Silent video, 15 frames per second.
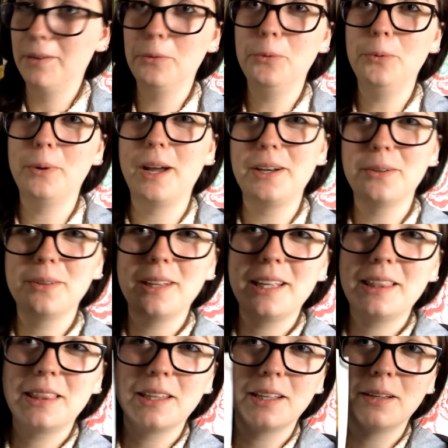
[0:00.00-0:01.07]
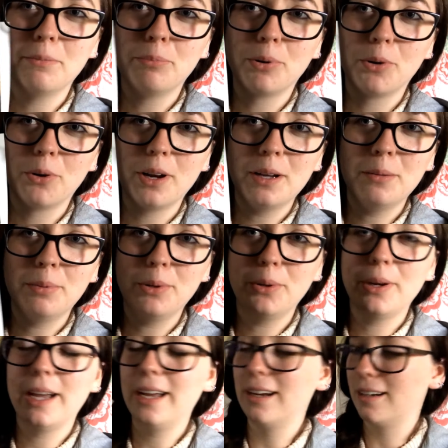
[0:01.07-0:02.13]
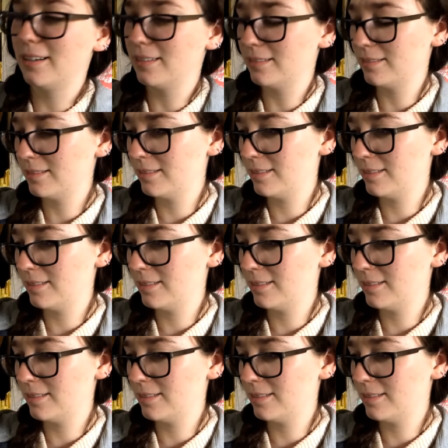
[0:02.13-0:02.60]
Ooh, I don't like the bright blue hair.